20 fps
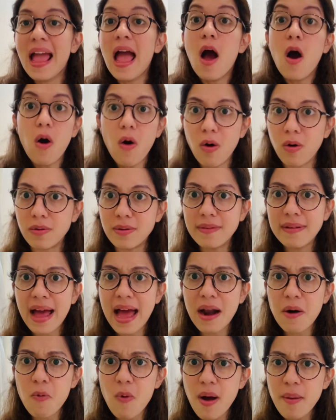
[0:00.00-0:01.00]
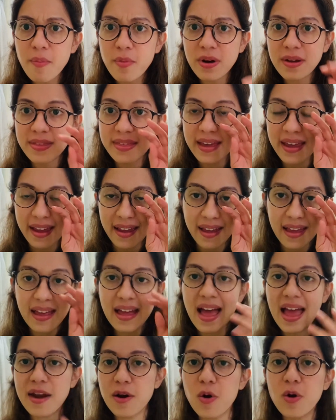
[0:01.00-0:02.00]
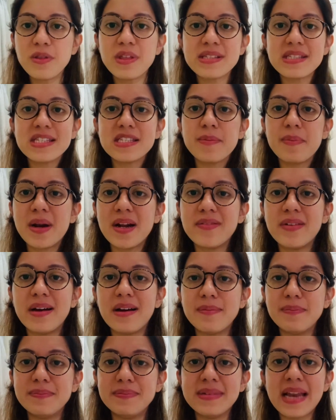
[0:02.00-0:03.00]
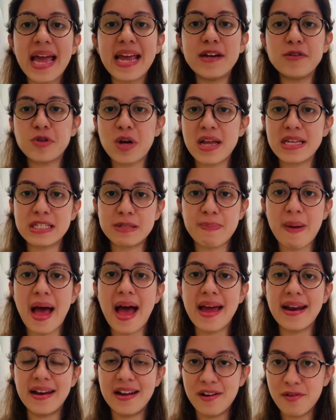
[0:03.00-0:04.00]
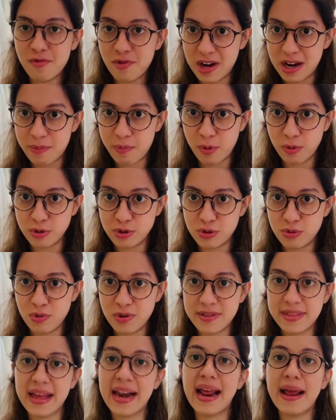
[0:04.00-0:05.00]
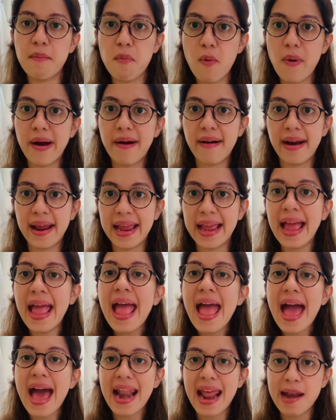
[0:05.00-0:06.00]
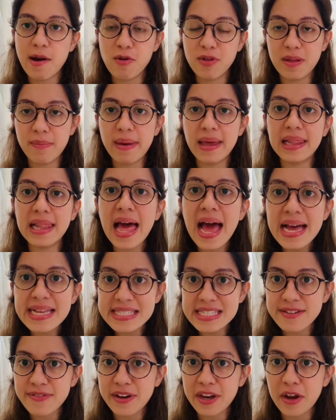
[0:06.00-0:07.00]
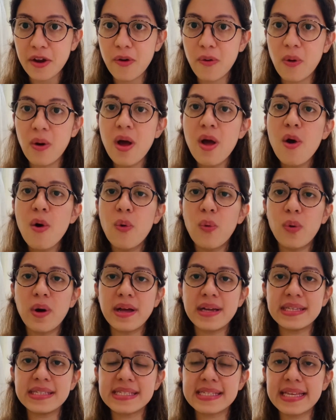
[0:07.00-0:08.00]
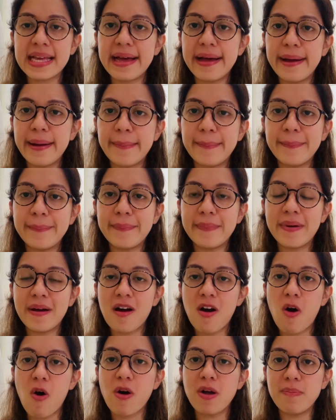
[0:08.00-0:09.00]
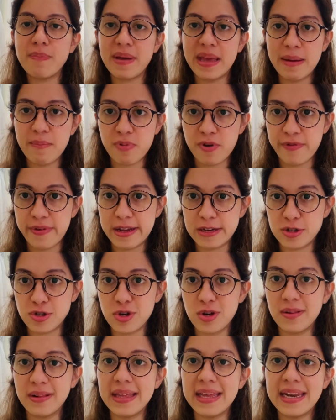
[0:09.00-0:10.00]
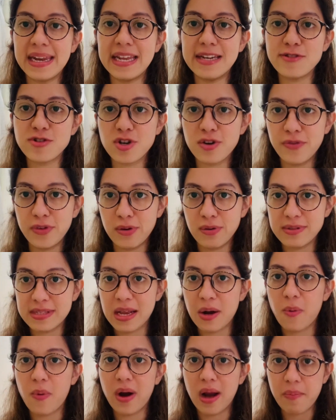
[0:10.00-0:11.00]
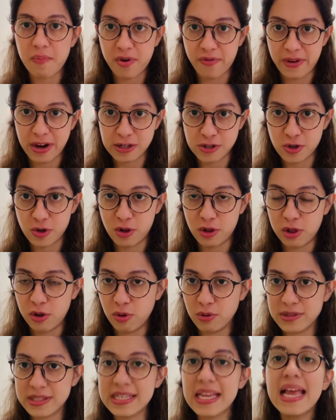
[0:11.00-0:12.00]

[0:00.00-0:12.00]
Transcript: Oh, and one more thing. I know this is a bit of a night dress panda rainbow suit that I'm wearing. And I know that my last video was on being professional in interviews and wearing professional clothes.